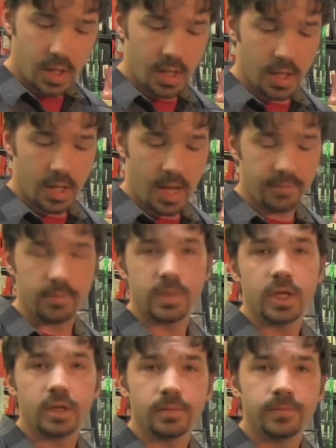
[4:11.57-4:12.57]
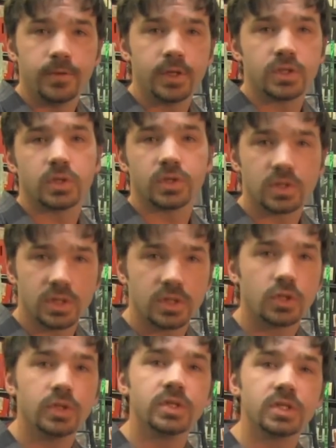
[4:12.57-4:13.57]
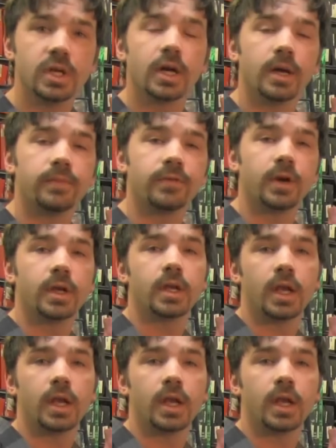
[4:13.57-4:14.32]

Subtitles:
and I have a medium foot, so it's good and snug up front.